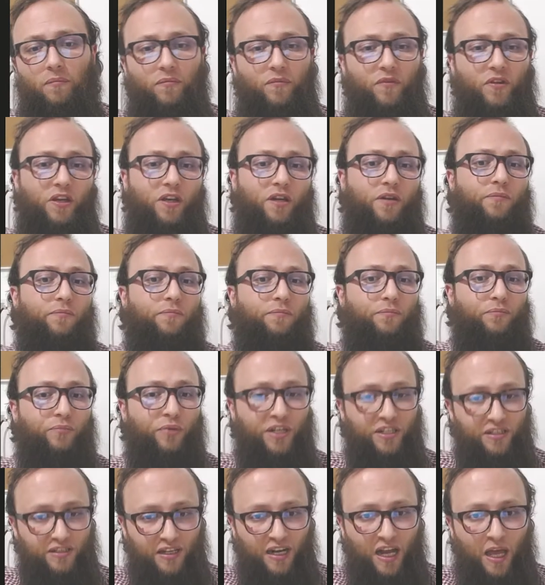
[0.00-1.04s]
the
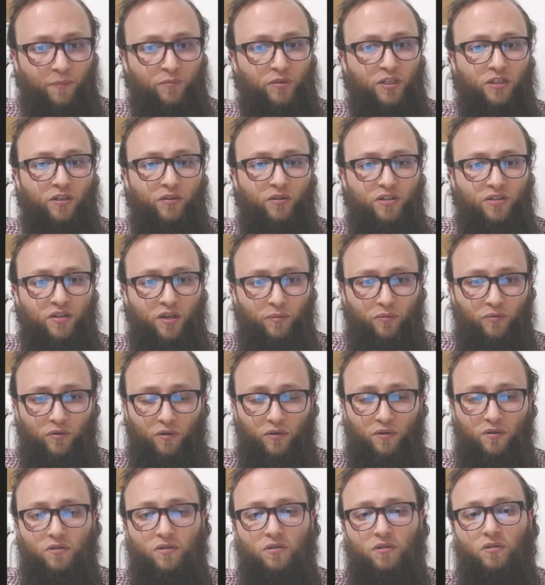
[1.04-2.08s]
presynaptic
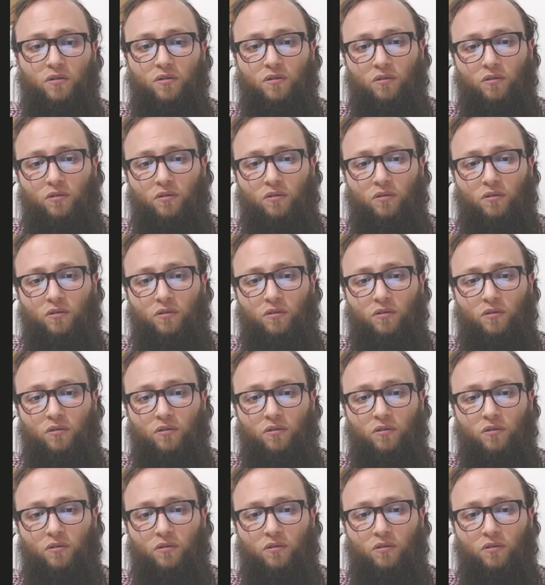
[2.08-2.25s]
receptors,